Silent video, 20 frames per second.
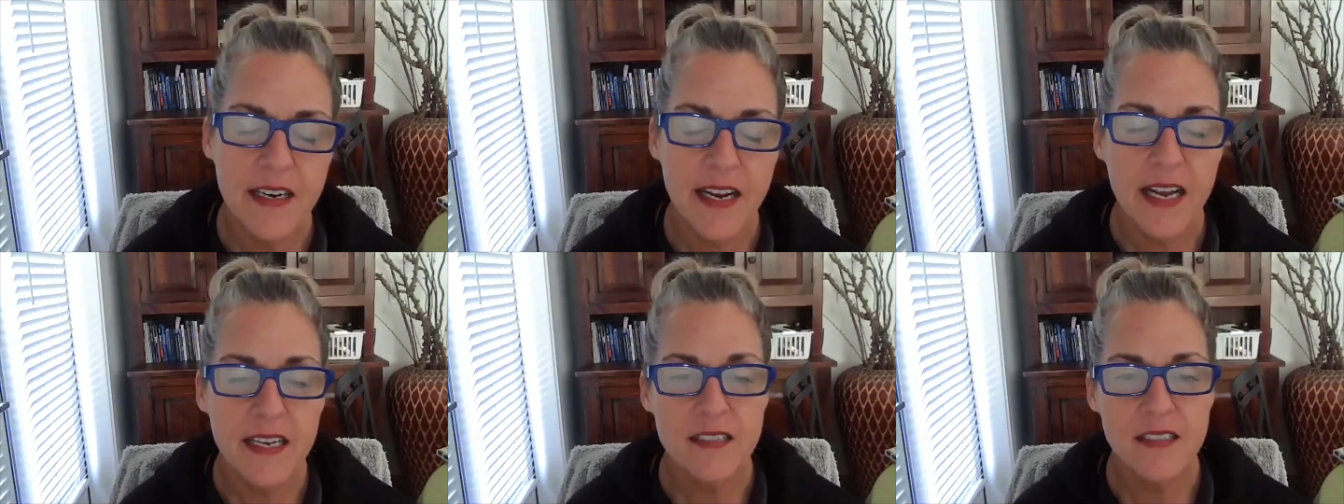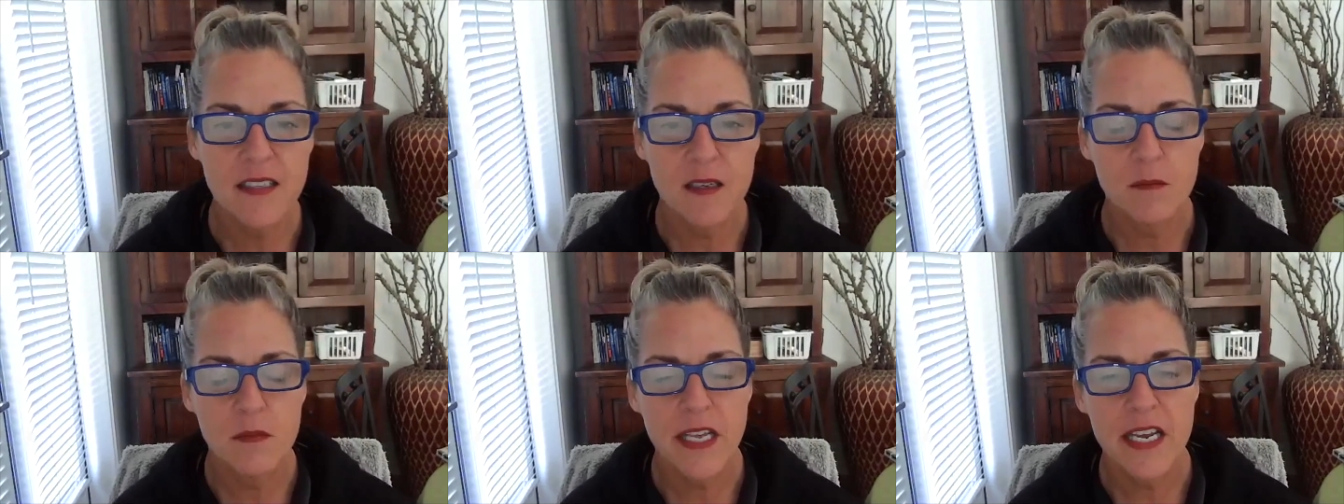ask
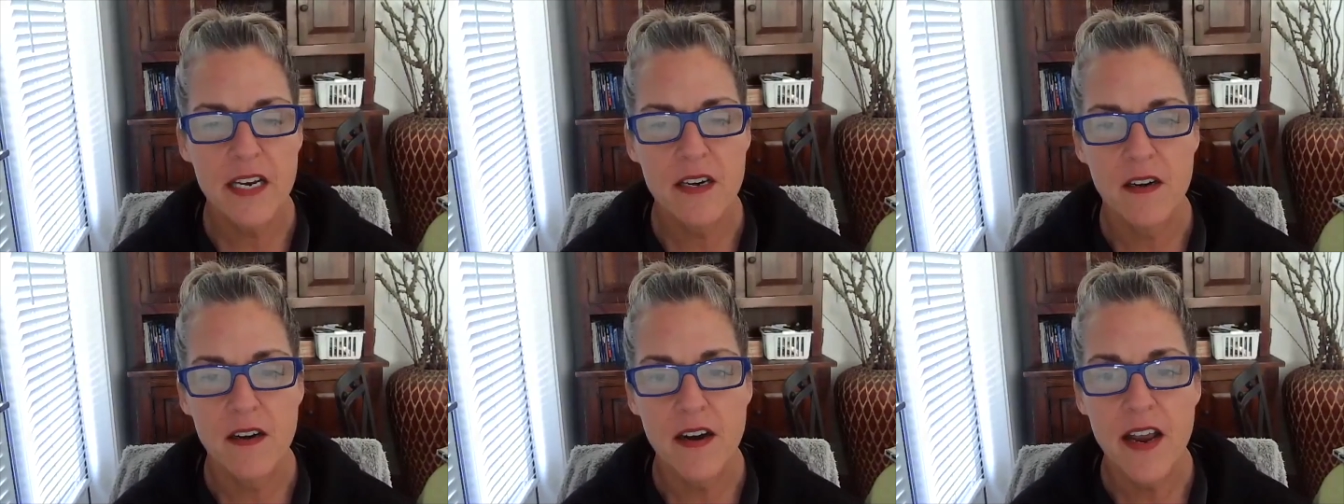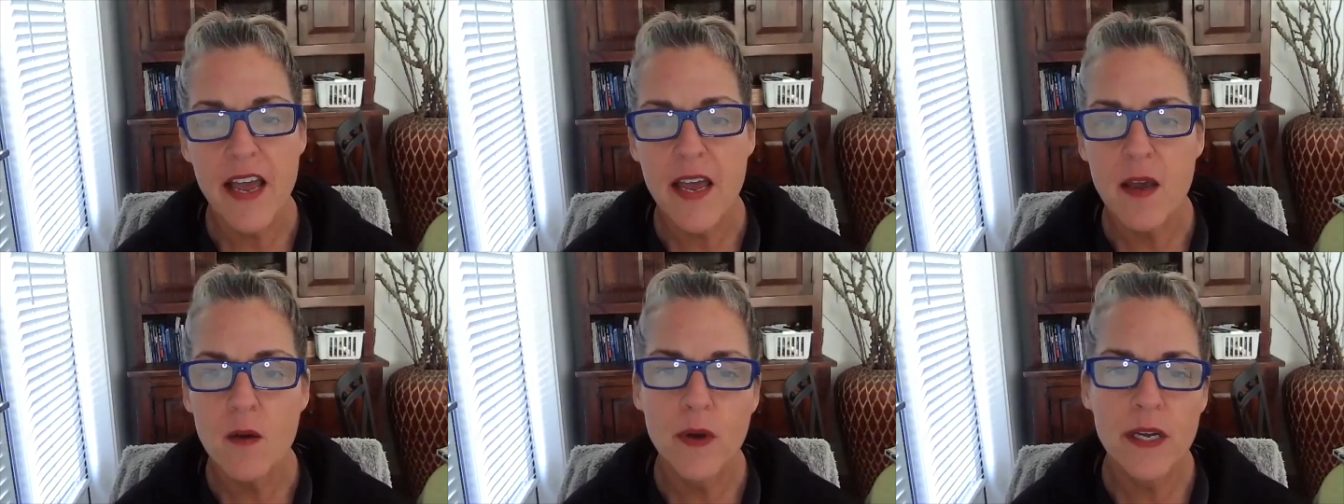them later,
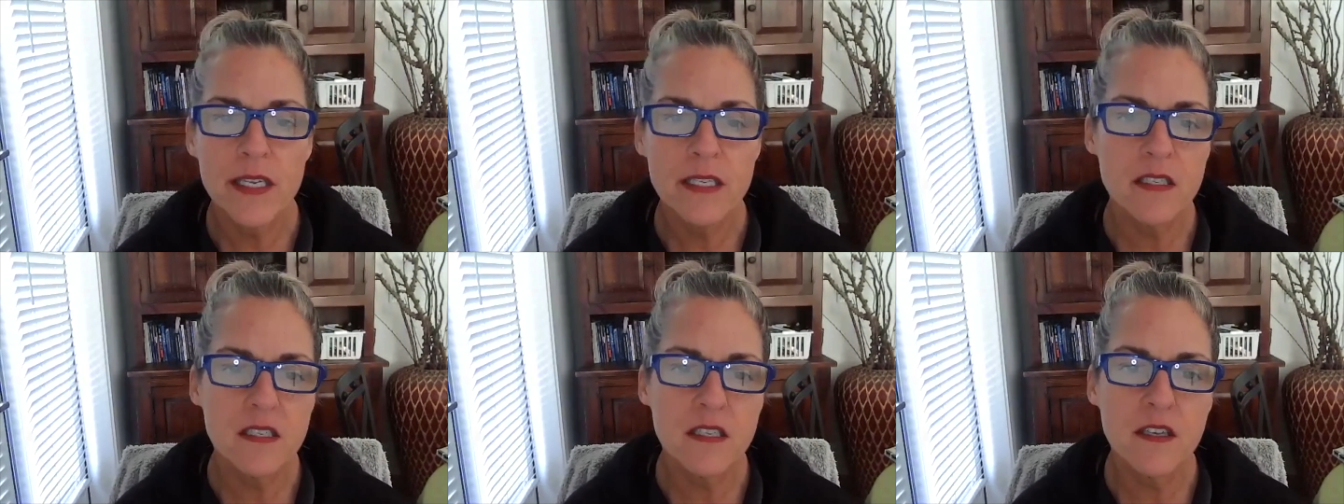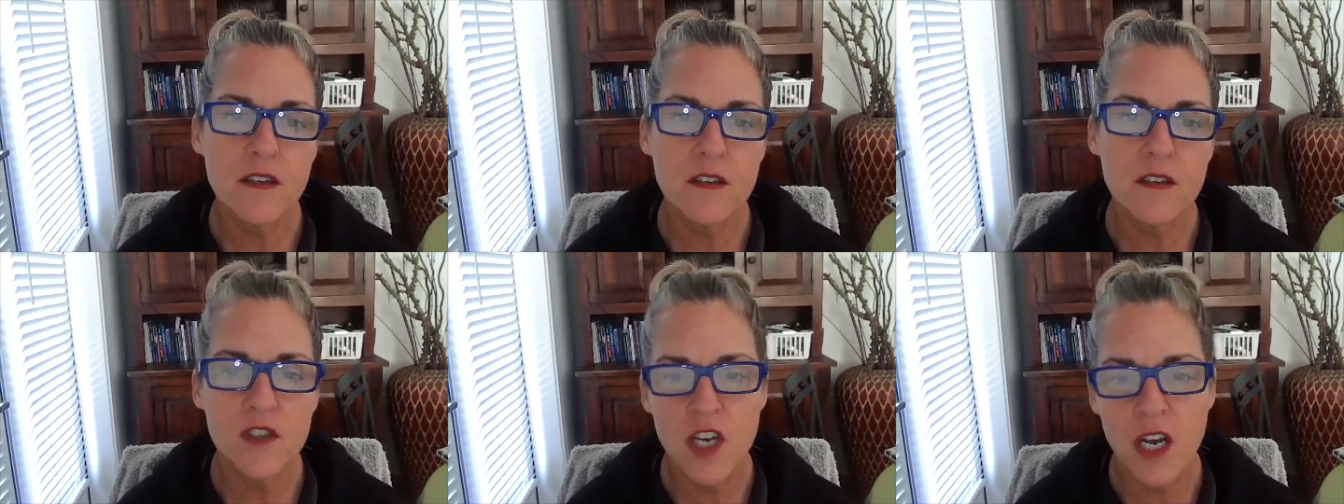hey, when's
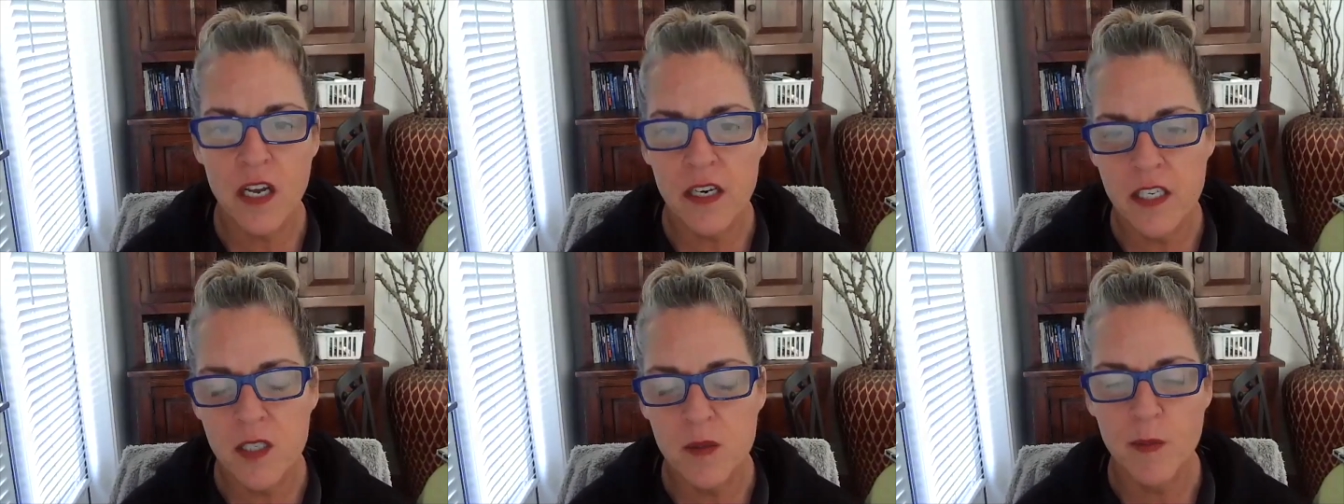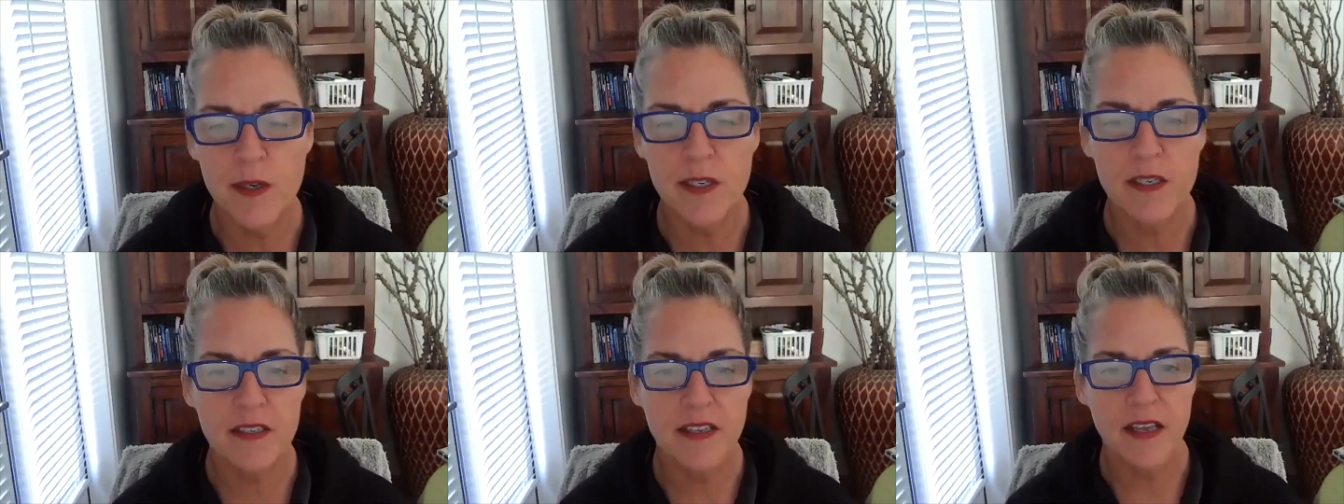little Johnny's
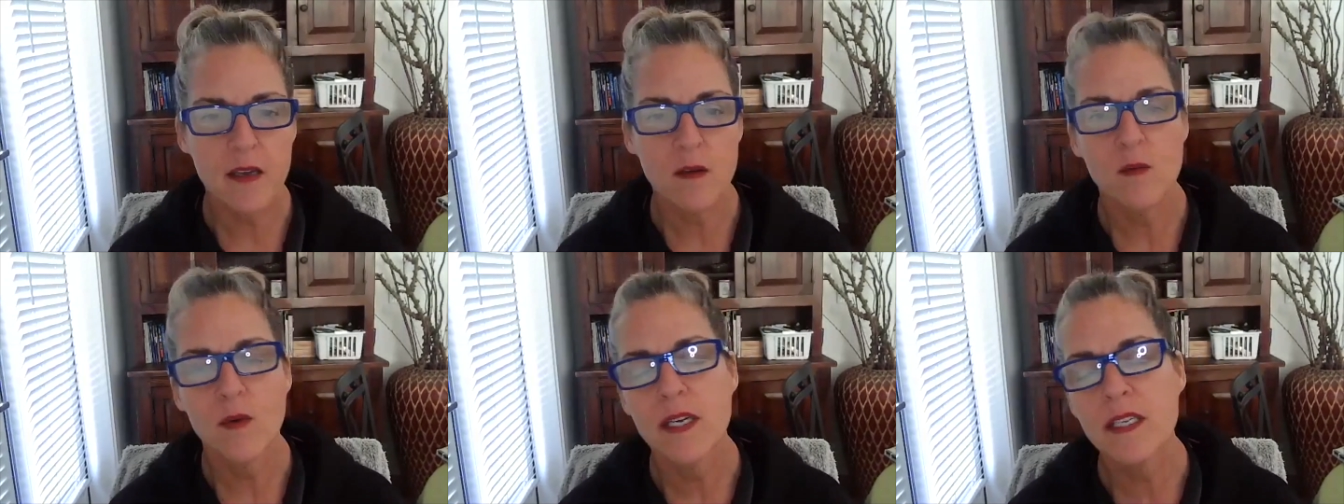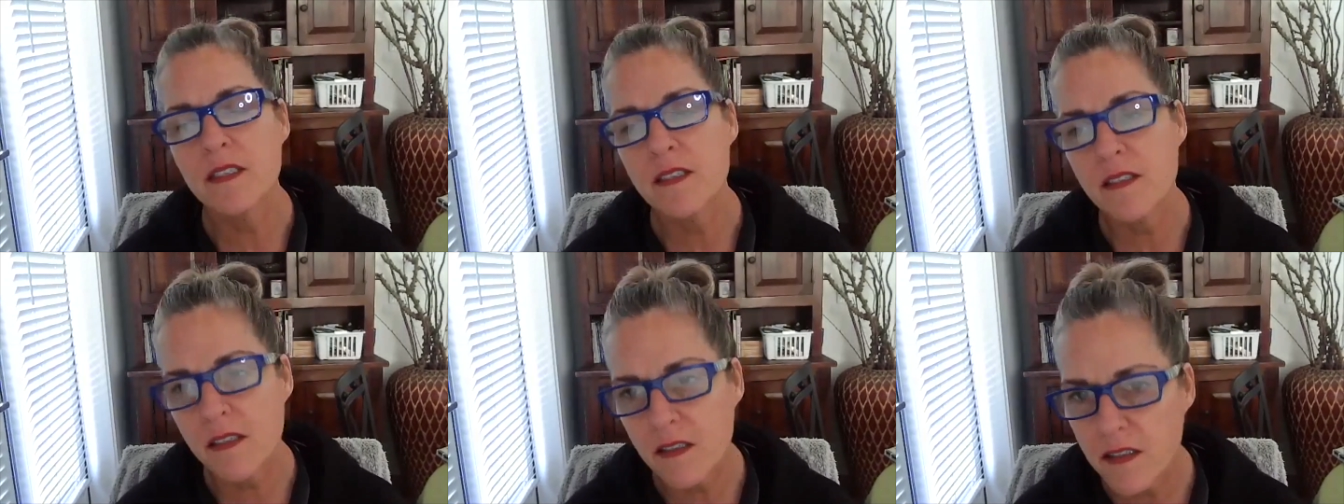birthday?
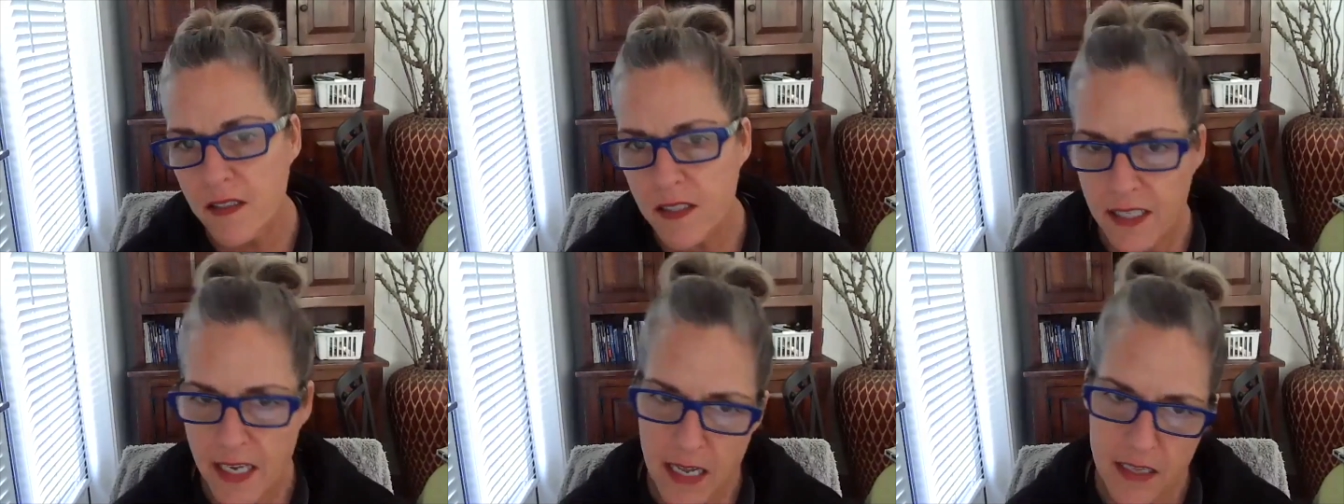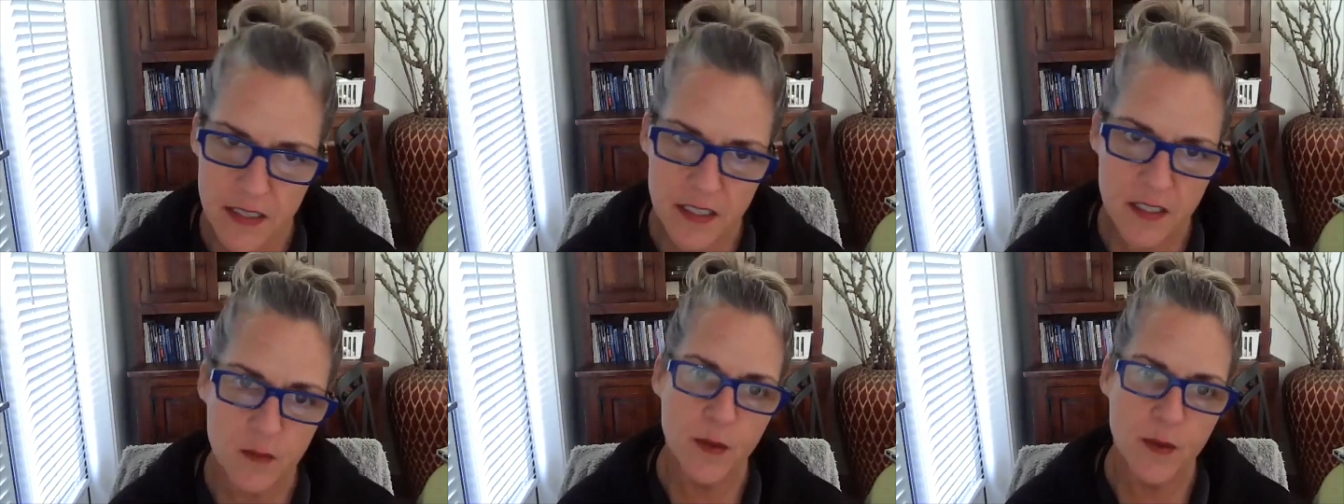When's little
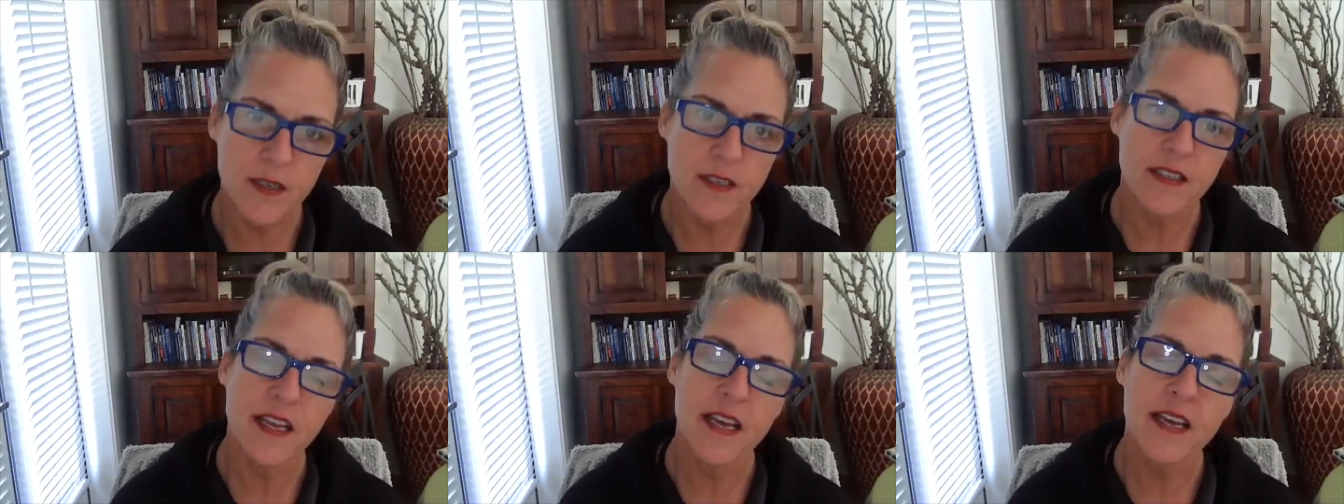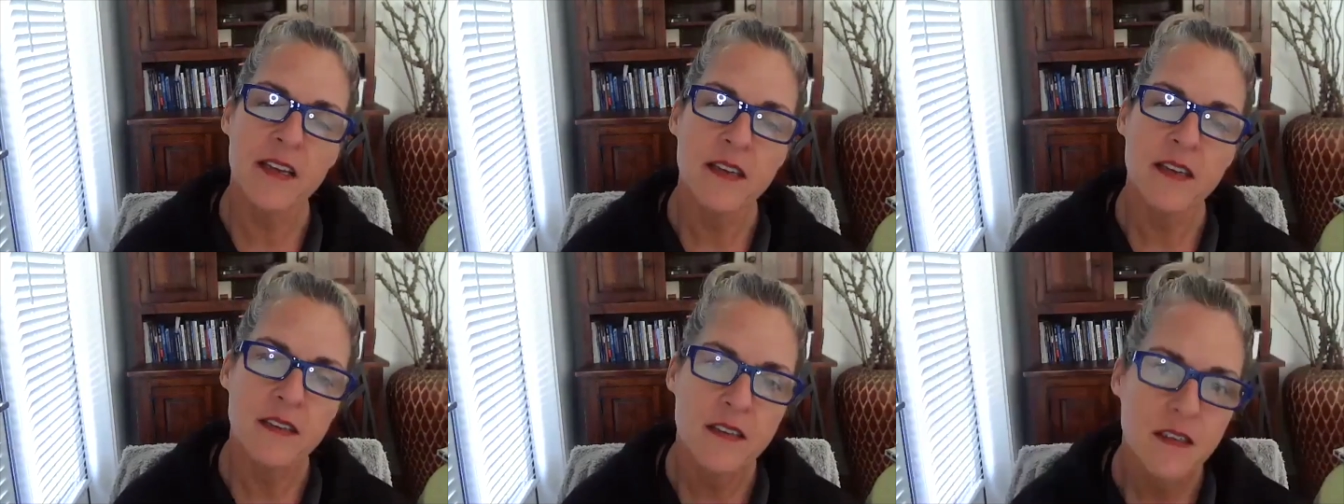Sally's
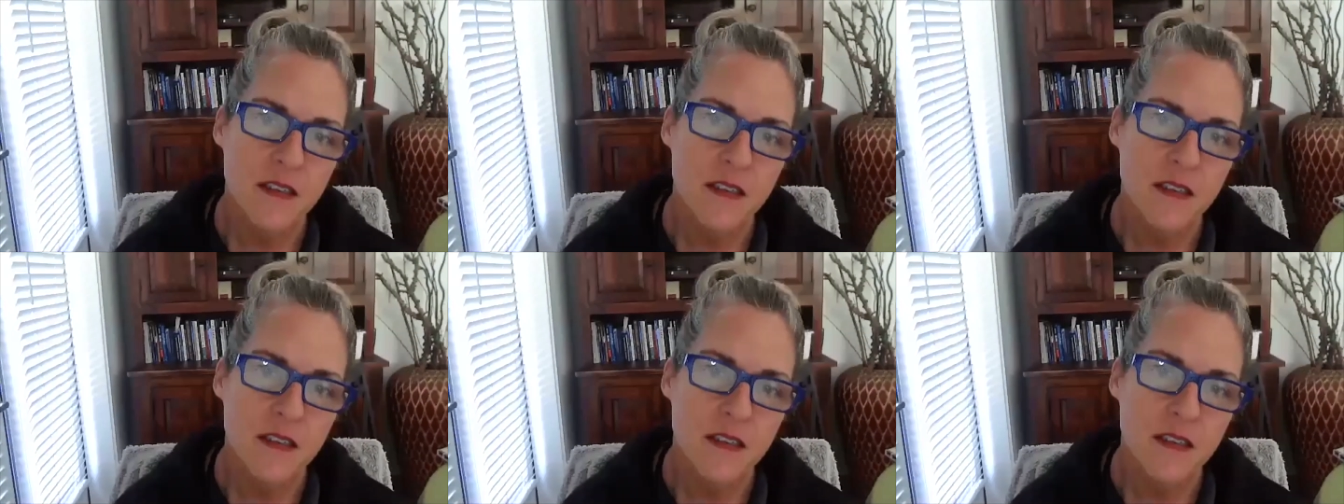birthday?